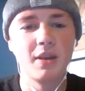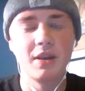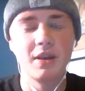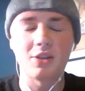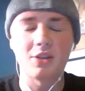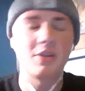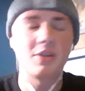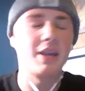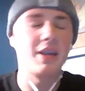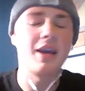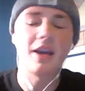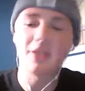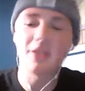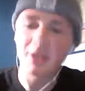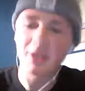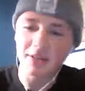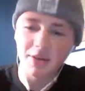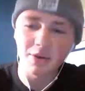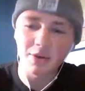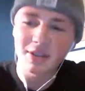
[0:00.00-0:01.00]
So yeah, I
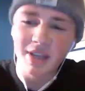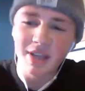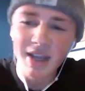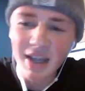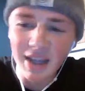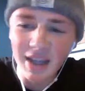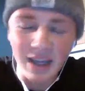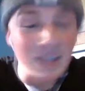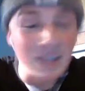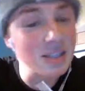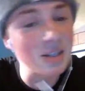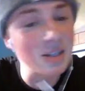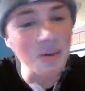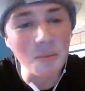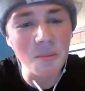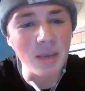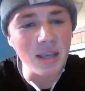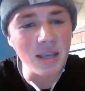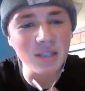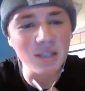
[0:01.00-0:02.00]
thought that's an
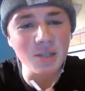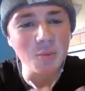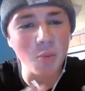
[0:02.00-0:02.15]
amazing